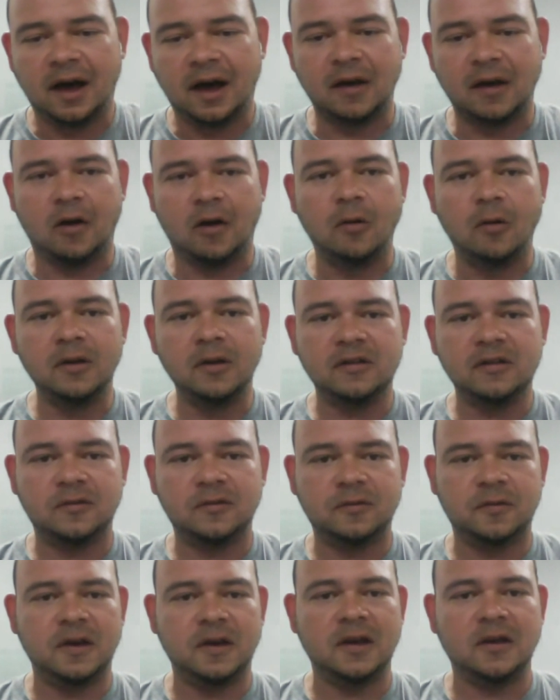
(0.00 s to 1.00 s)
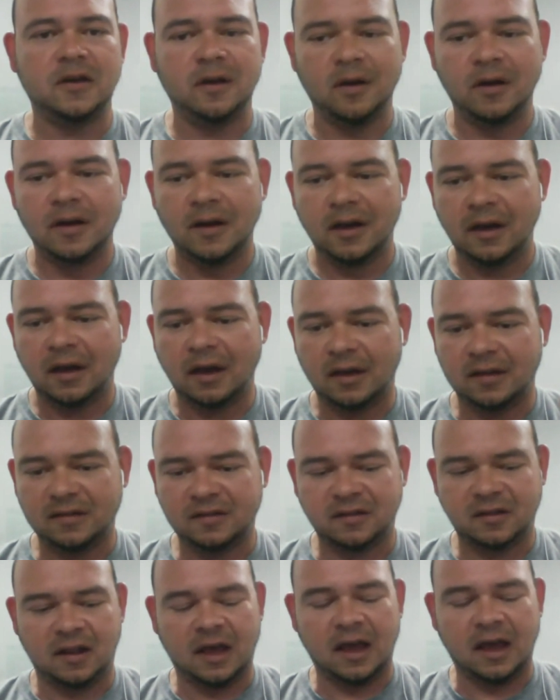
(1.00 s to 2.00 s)
I always feel a
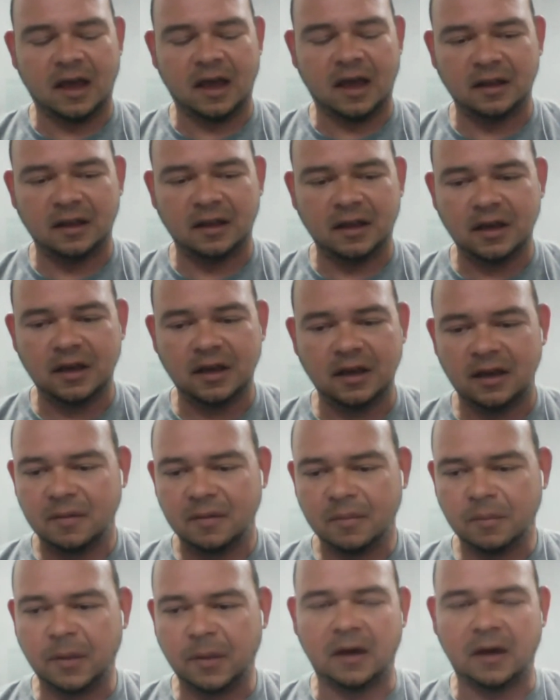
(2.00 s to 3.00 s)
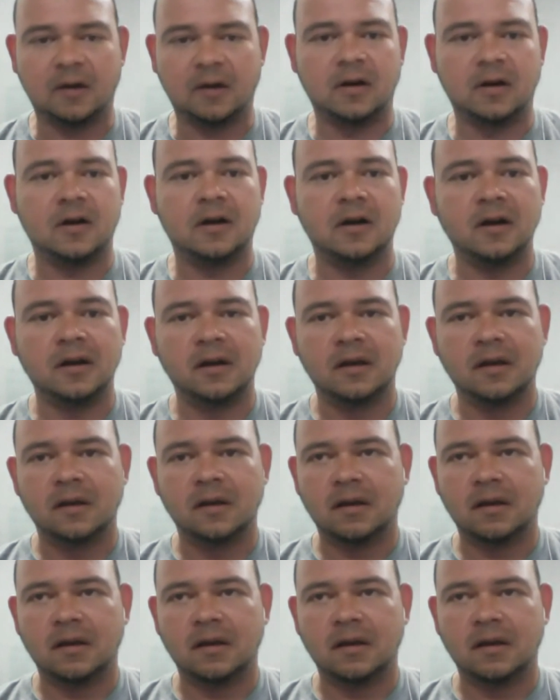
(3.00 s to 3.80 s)
slightly better,